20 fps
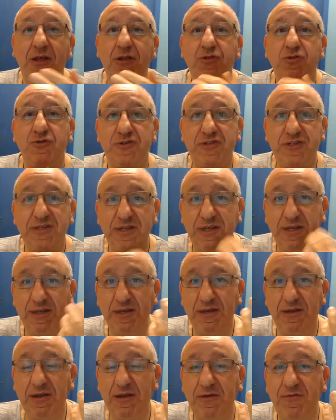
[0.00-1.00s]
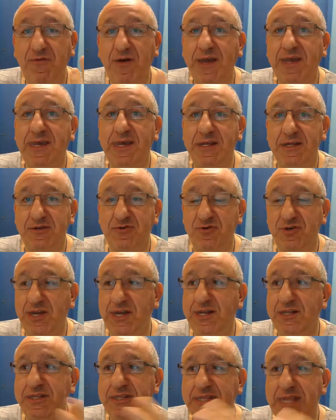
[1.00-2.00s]
to see if I can
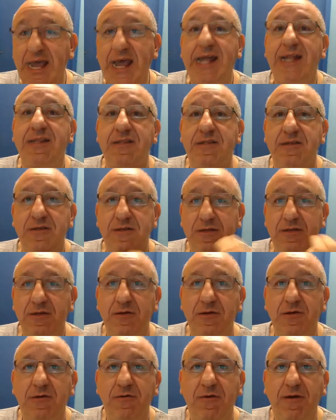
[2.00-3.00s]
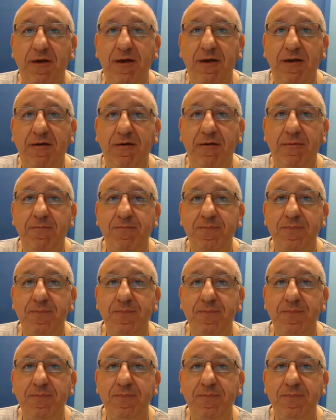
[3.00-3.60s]
create that. Uh,